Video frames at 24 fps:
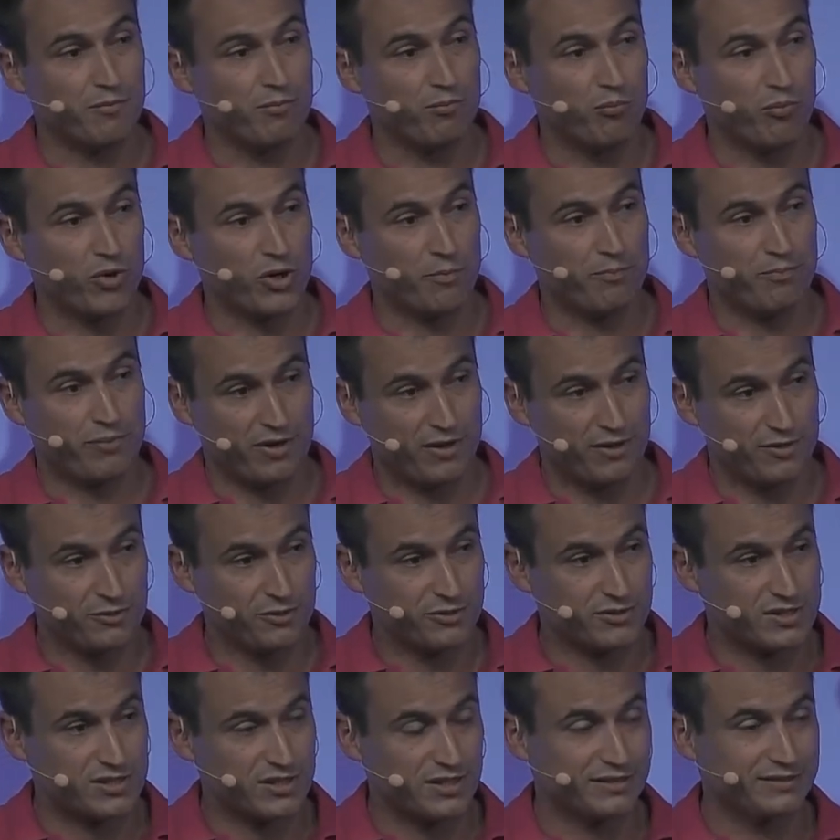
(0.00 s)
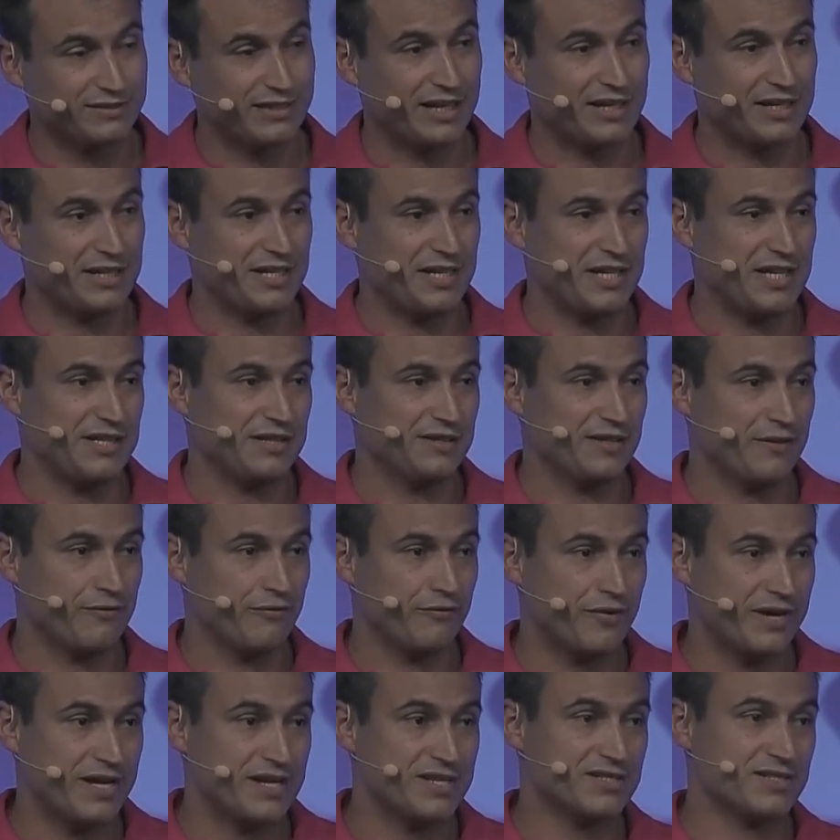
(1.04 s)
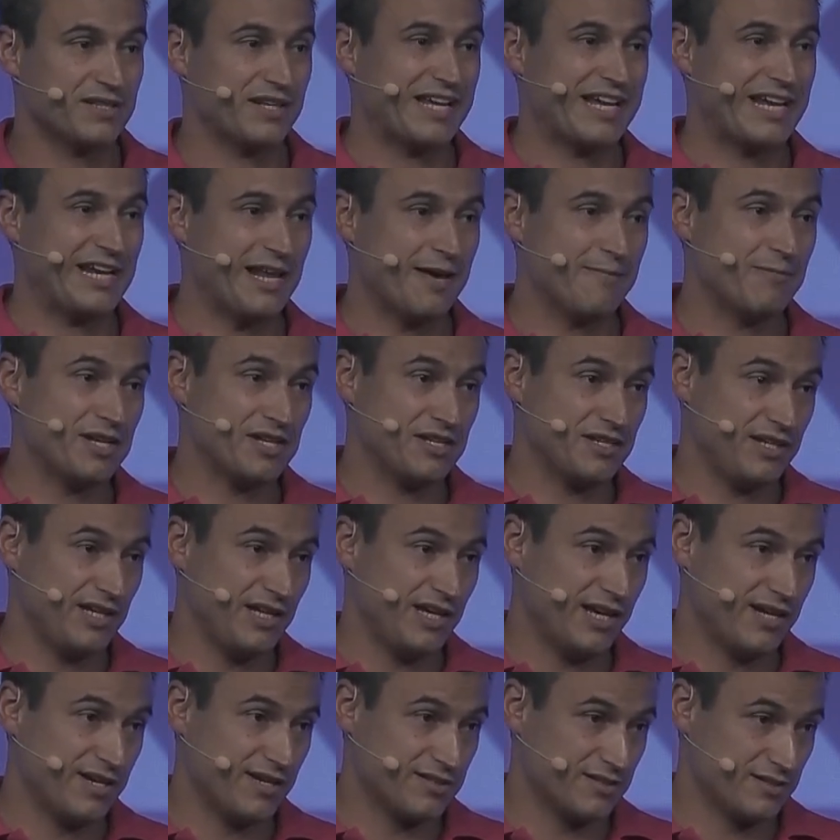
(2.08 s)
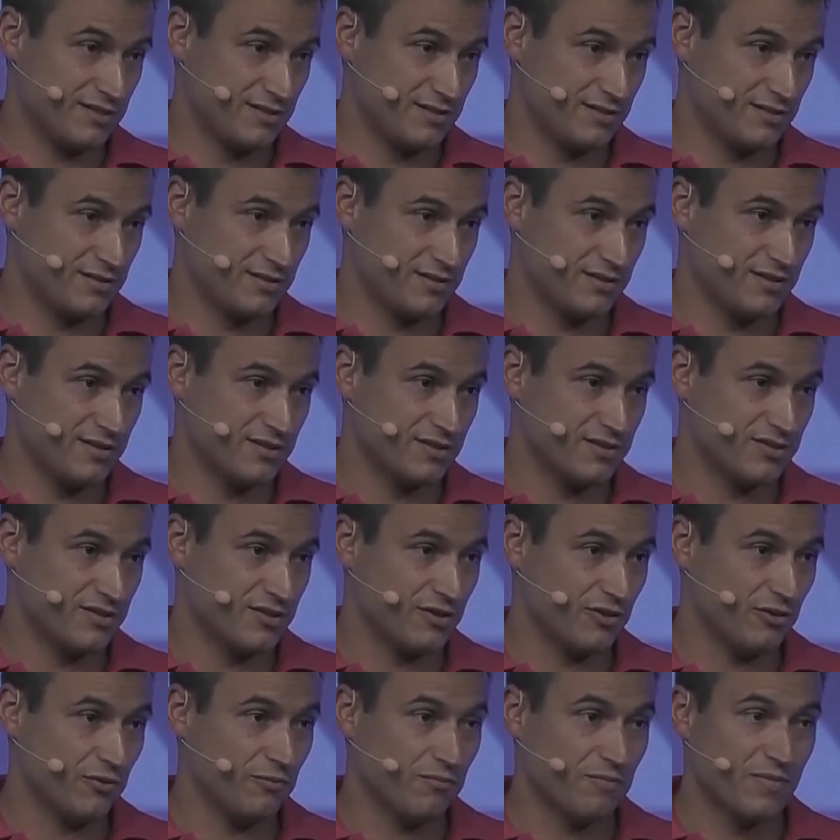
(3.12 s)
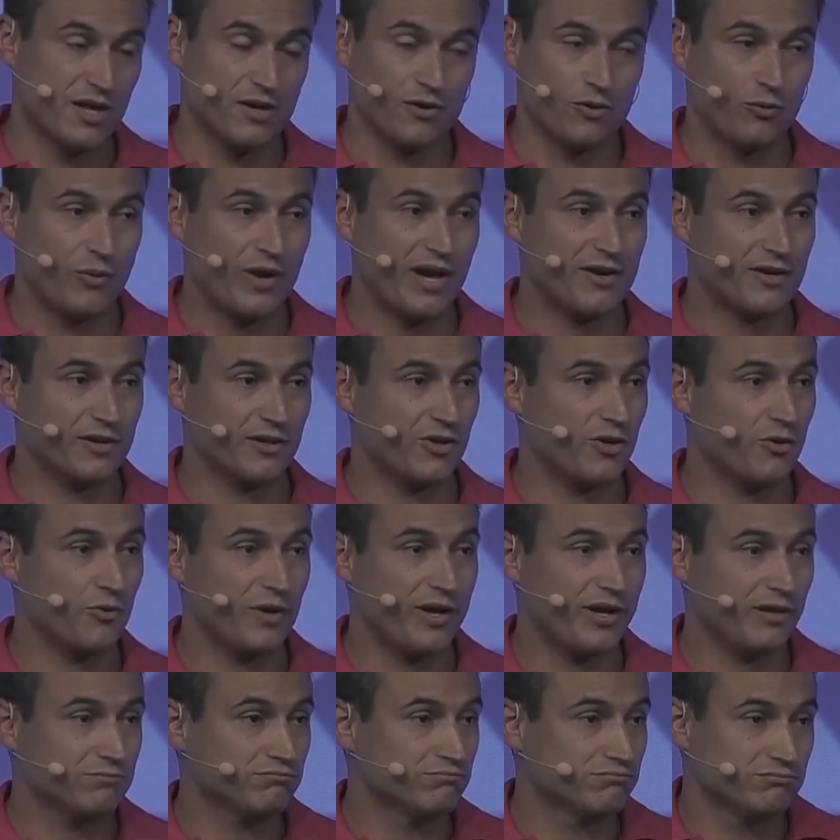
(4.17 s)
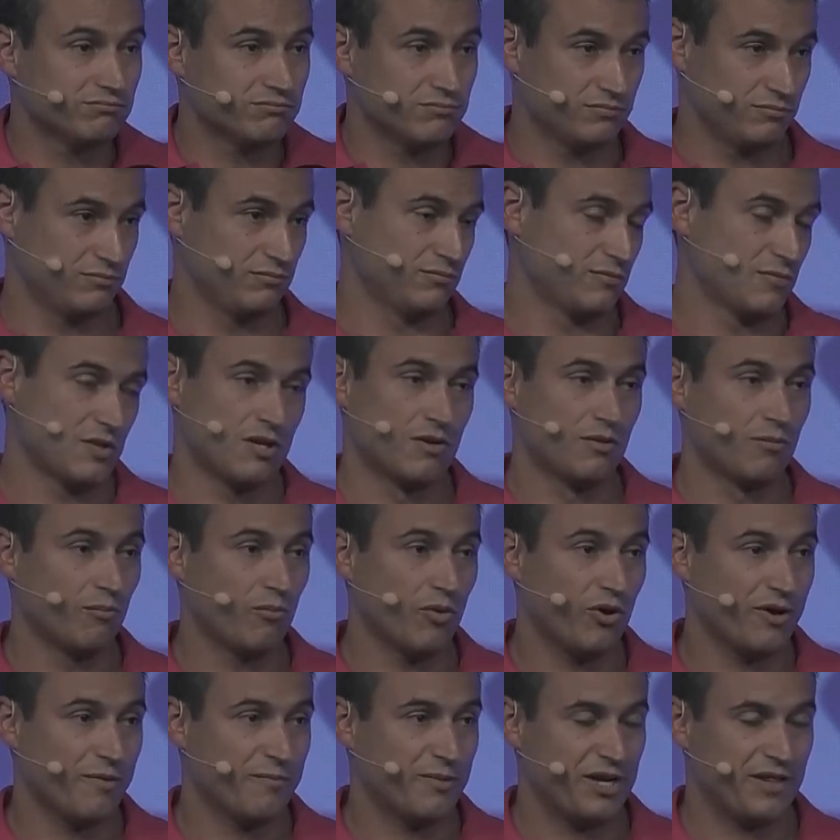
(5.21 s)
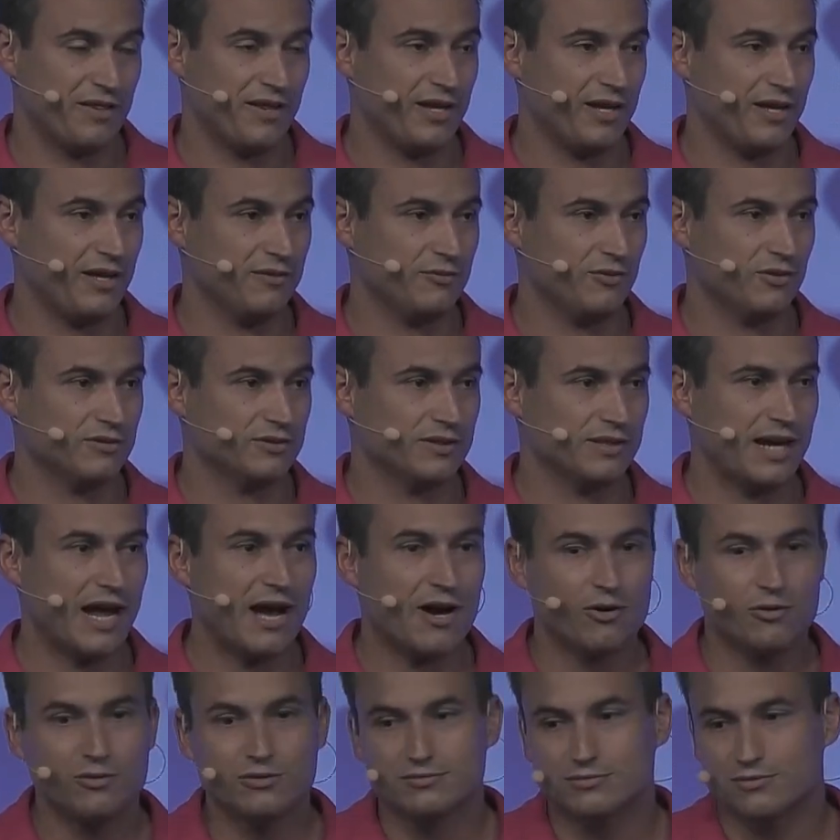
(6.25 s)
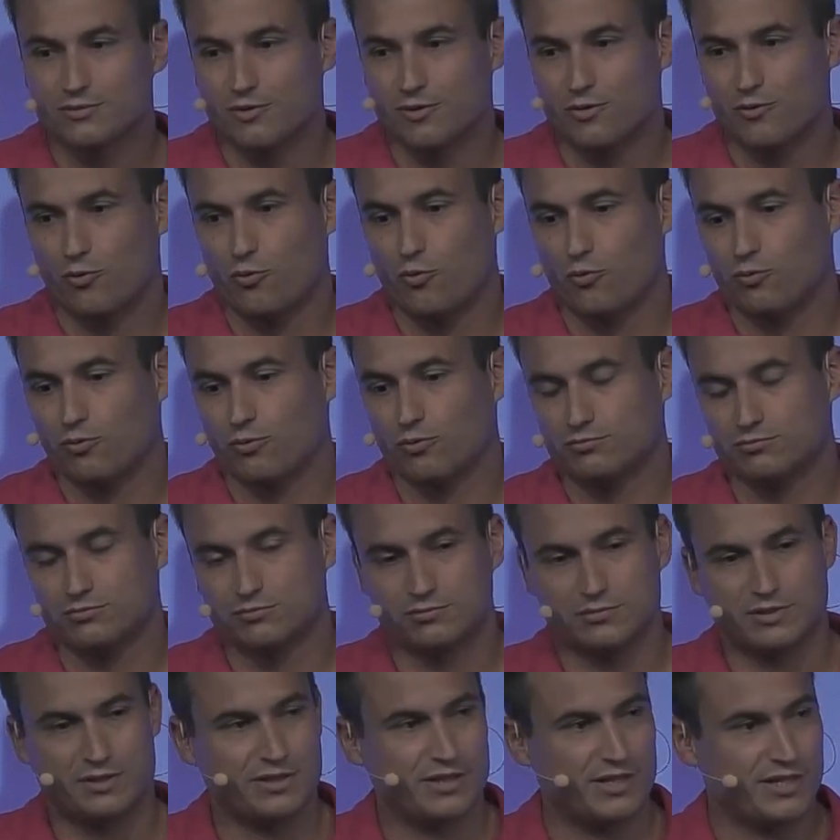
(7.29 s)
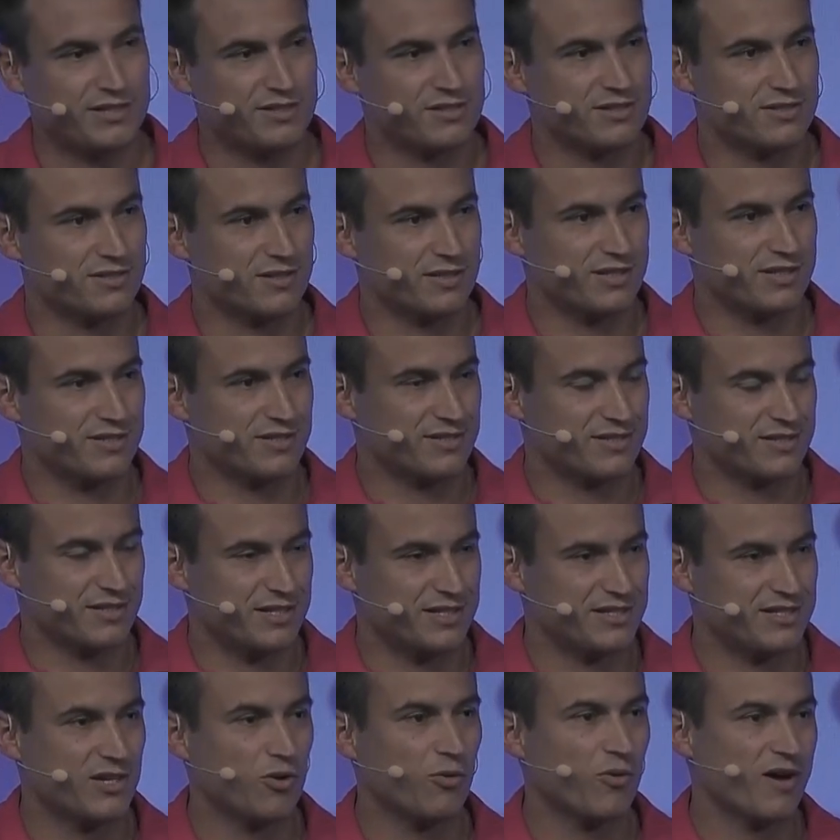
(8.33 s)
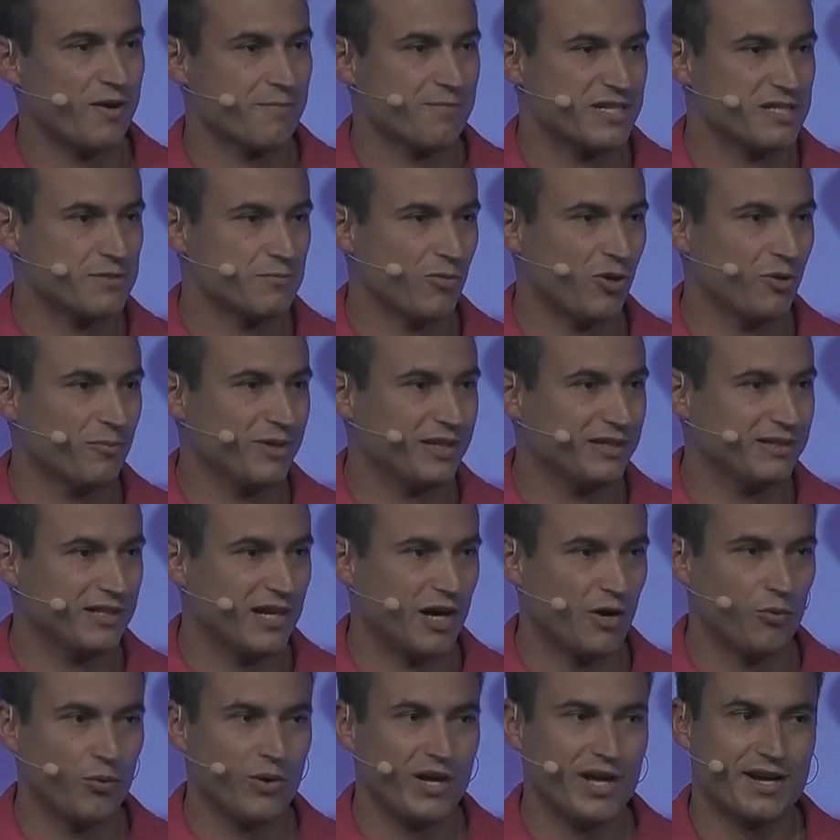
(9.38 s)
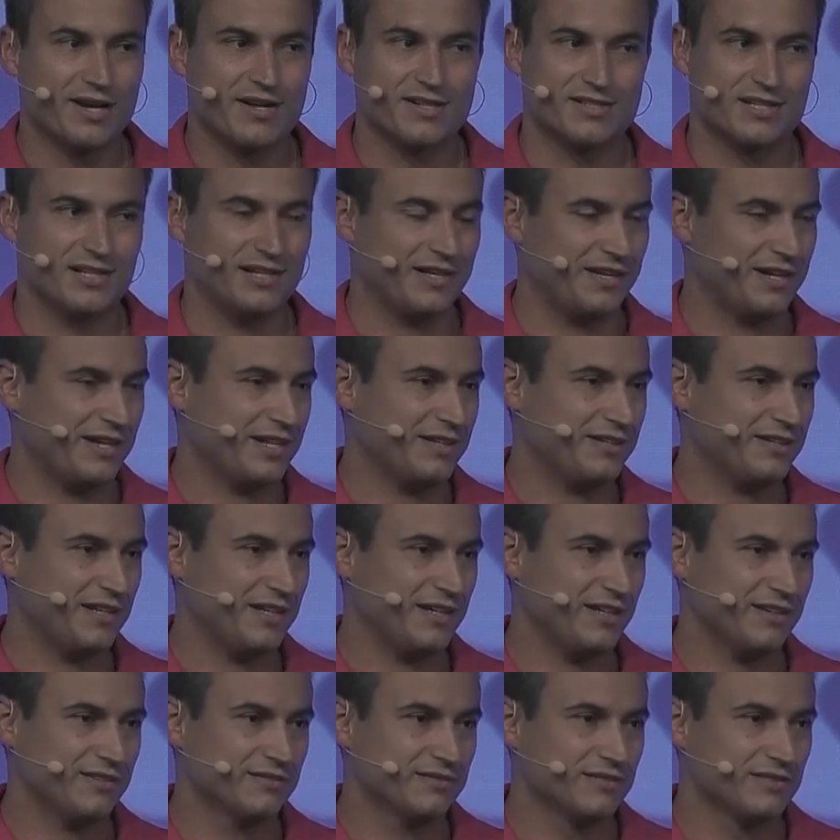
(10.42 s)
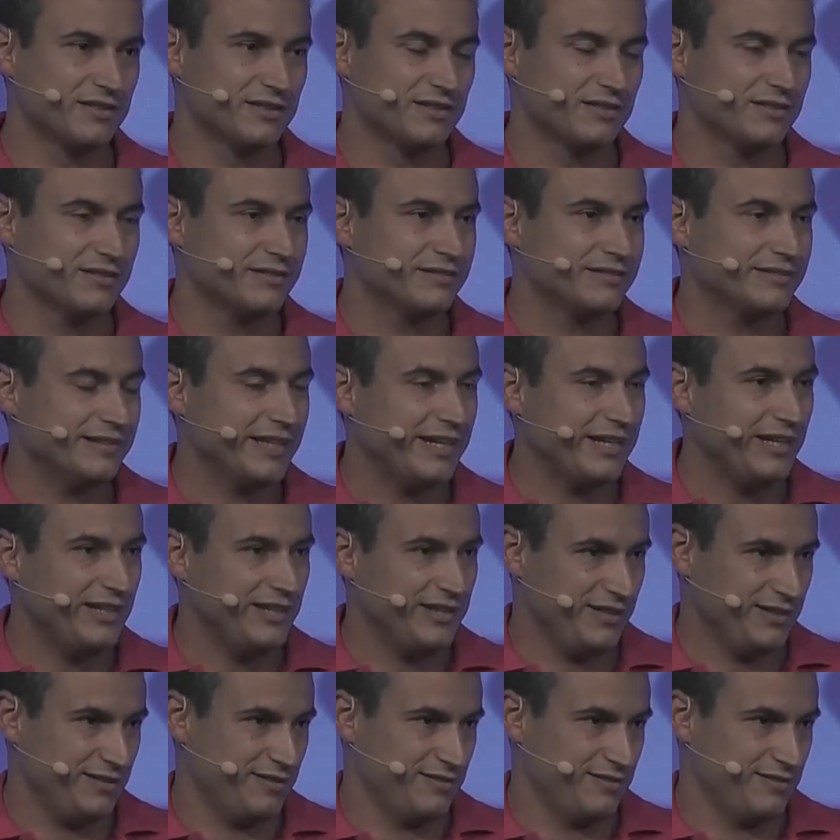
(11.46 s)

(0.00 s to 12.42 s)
more products than in the first 11 years. So we are growing more every day. Now, it's our best moment, and we are accelerating daily.